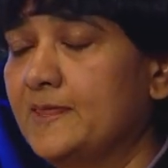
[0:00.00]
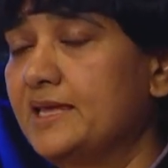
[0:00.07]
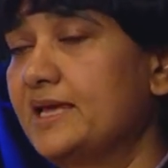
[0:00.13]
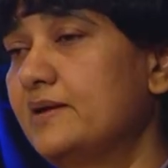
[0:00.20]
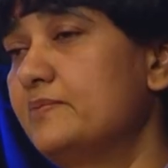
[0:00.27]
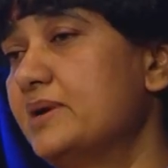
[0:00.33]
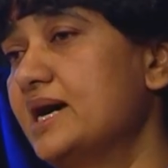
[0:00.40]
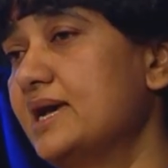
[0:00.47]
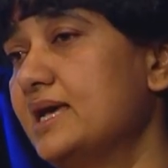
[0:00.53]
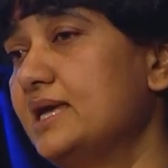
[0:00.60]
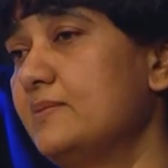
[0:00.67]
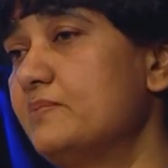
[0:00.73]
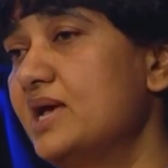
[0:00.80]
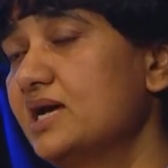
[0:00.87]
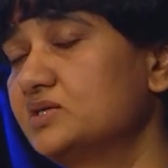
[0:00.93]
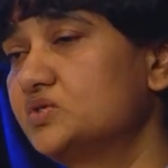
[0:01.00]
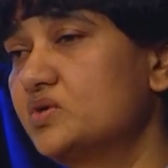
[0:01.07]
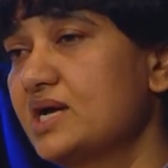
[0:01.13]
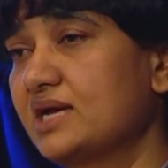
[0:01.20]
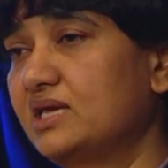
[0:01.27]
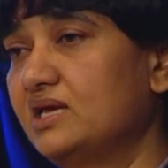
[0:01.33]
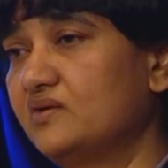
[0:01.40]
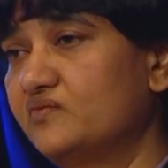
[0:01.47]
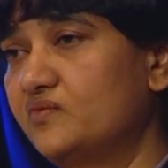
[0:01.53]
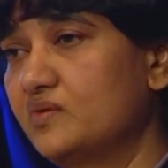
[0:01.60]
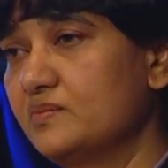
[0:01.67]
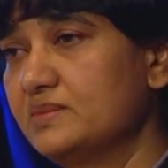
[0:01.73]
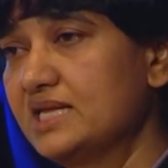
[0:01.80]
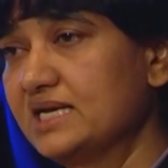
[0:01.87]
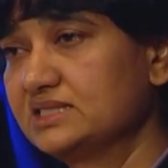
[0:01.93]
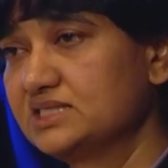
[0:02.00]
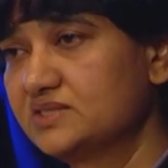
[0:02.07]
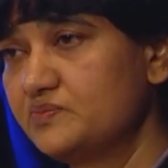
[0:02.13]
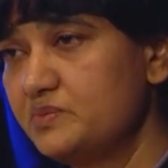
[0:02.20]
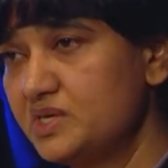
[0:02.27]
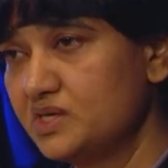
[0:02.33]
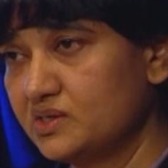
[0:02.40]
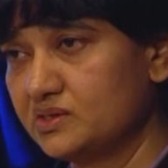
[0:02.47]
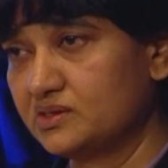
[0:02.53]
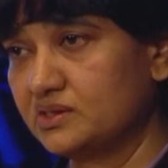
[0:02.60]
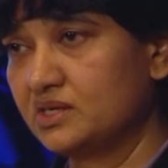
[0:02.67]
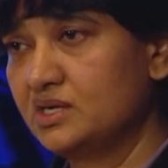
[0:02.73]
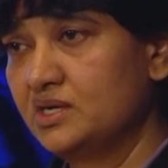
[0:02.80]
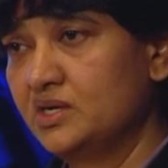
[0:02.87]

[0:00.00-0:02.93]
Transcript: And by backtracking from that smear,